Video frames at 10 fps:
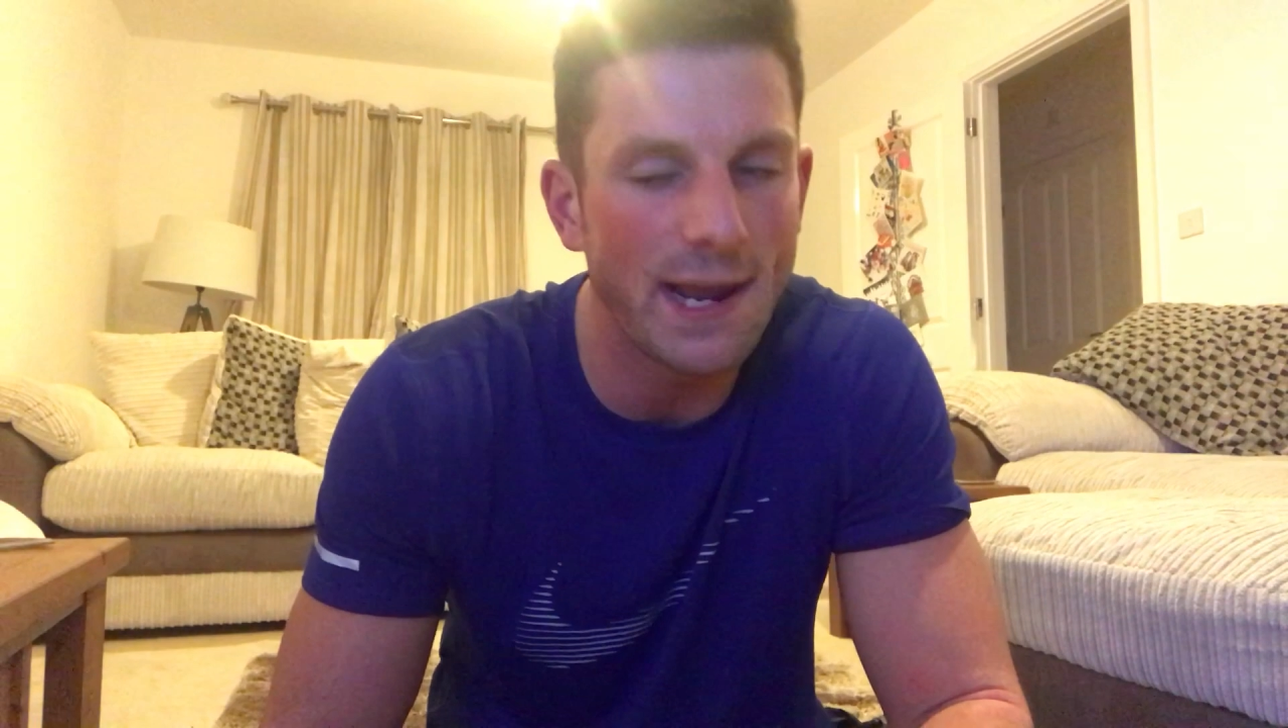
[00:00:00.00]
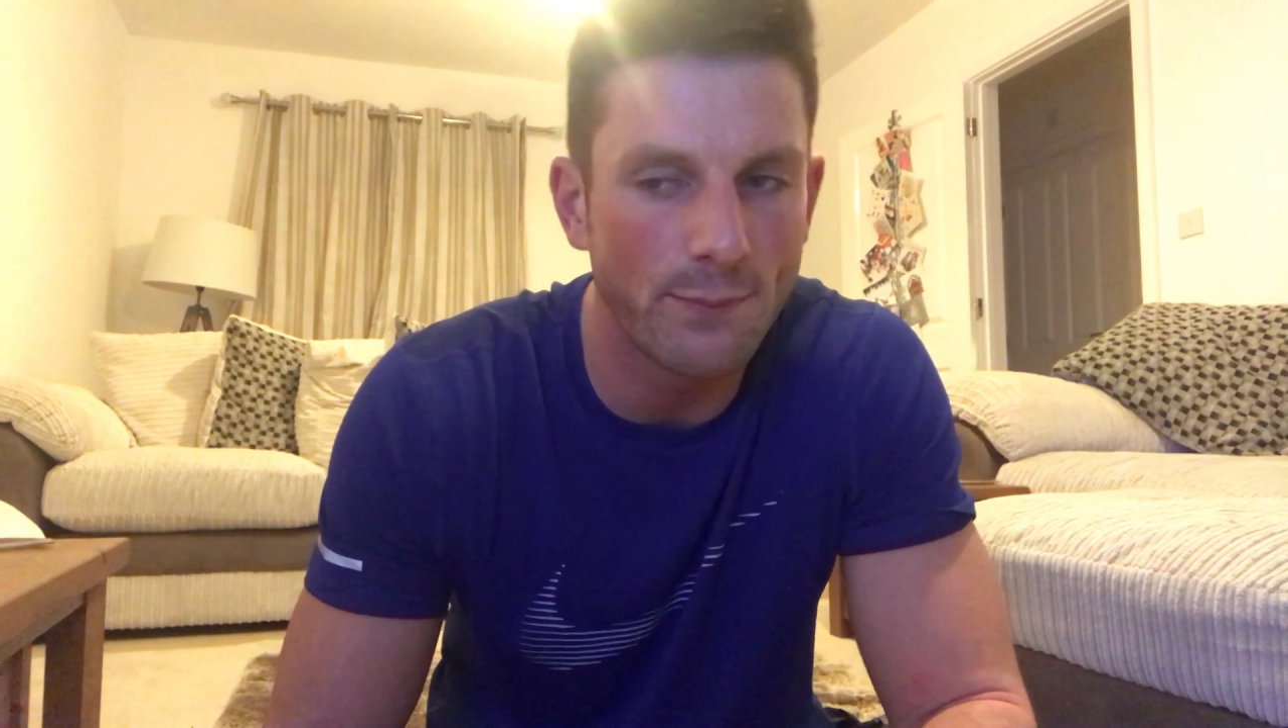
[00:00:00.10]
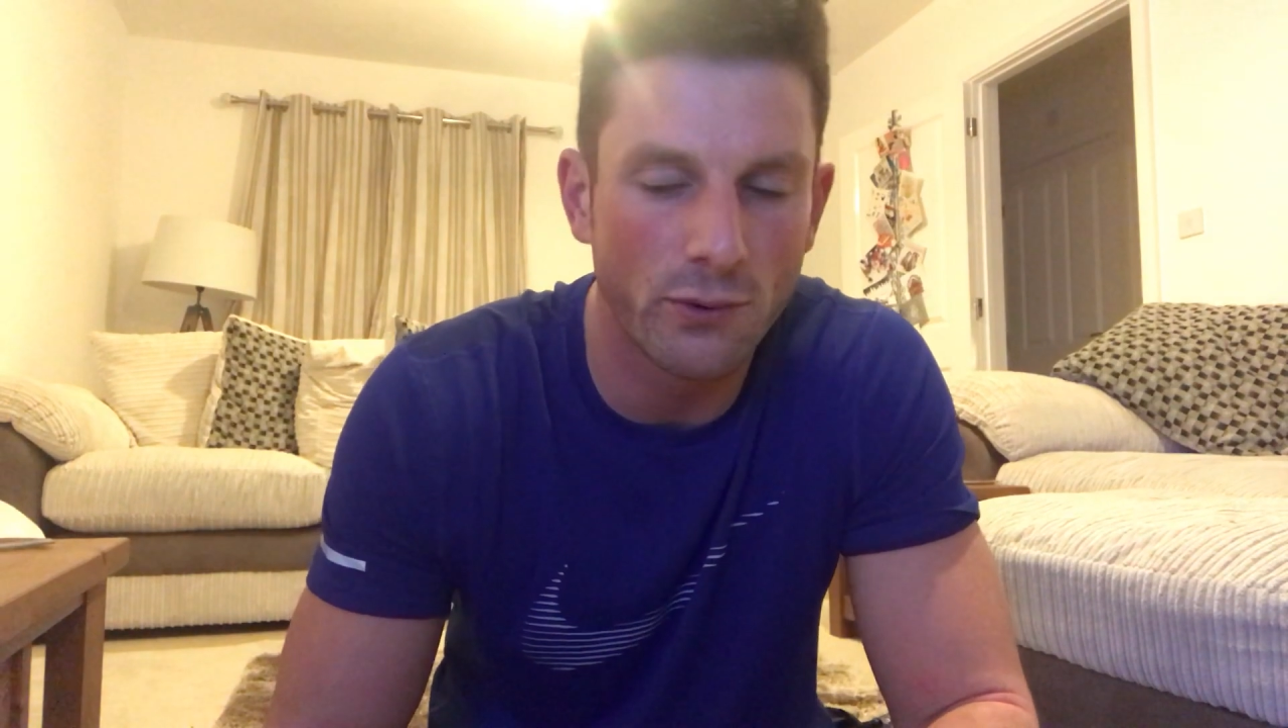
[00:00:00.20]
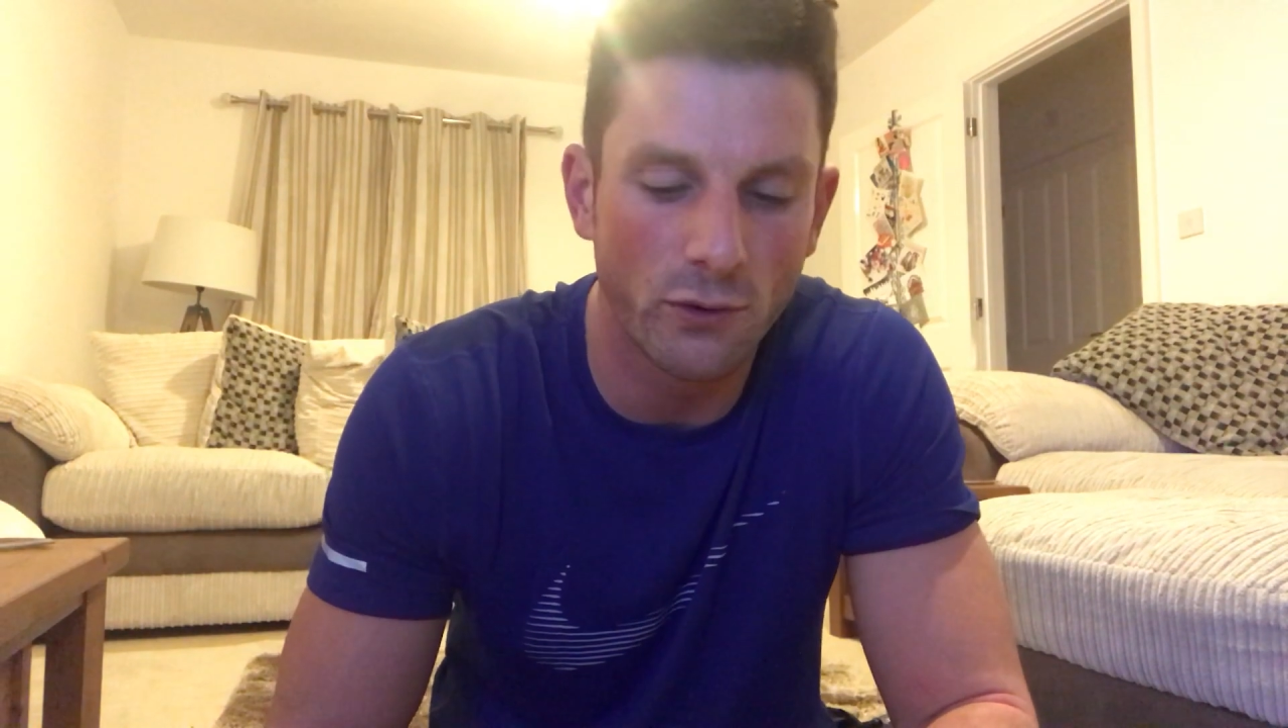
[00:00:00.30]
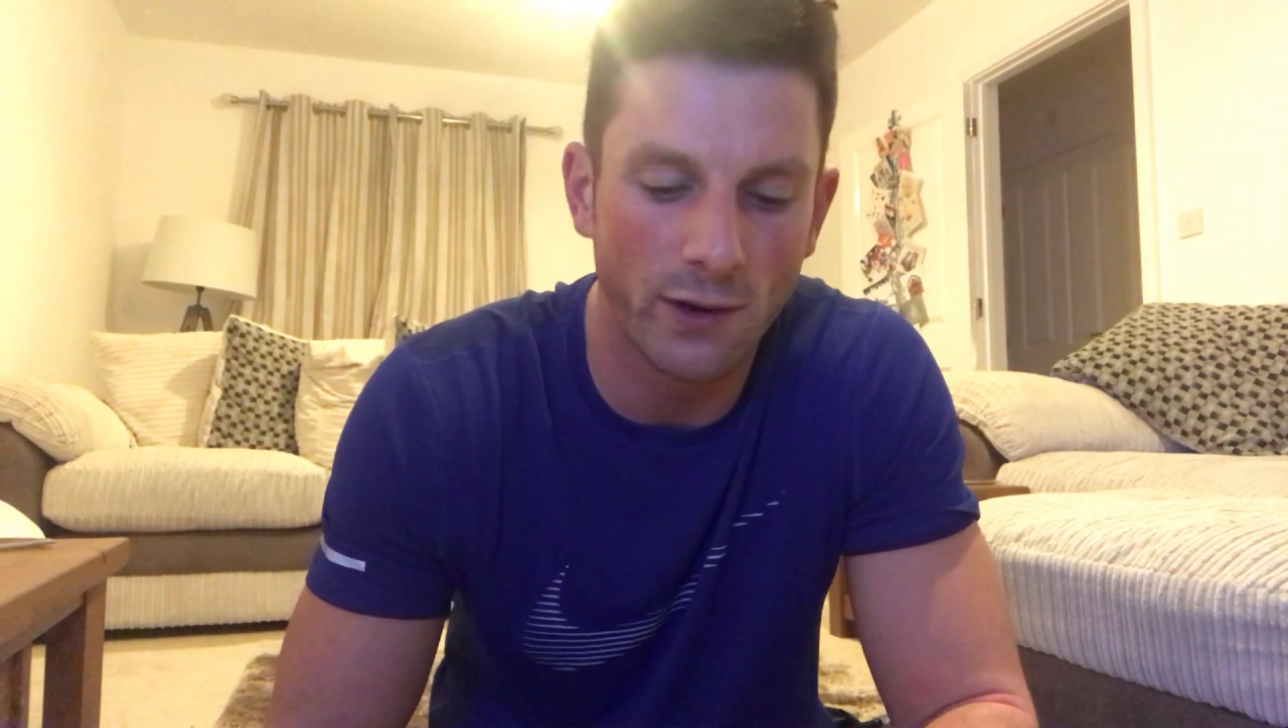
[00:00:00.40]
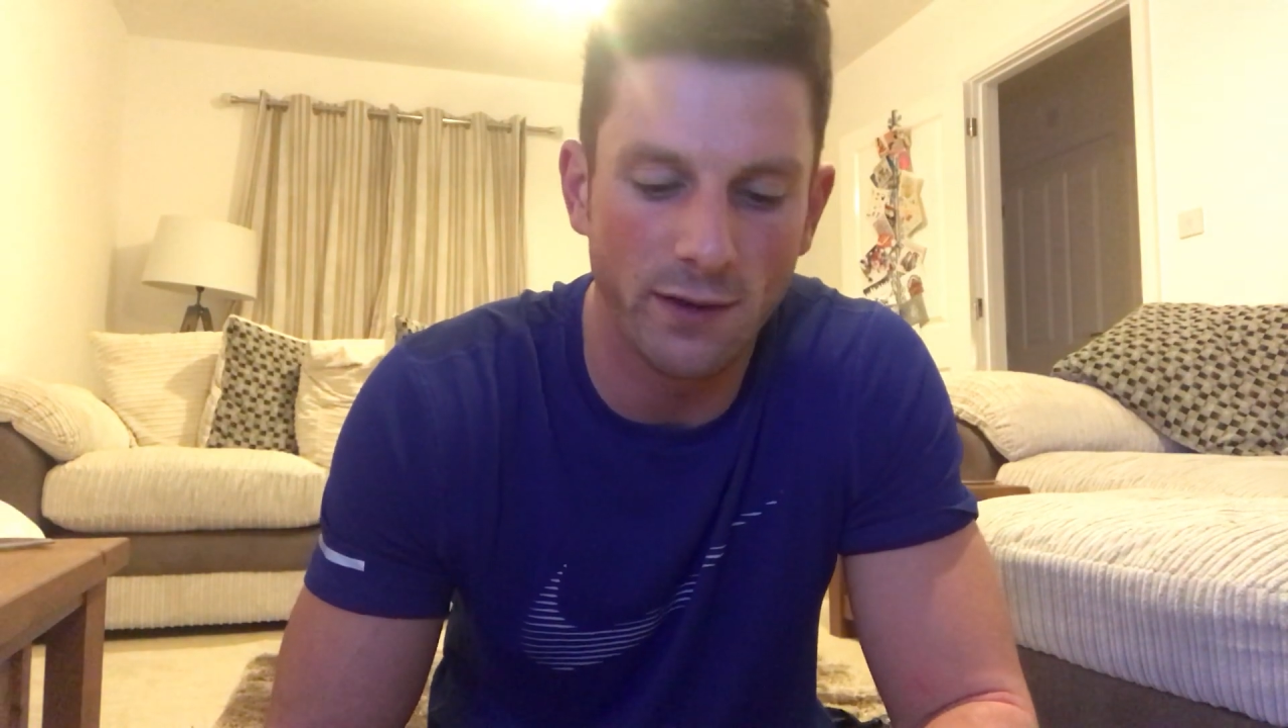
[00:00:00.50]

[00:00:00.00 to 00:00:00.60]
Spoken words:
April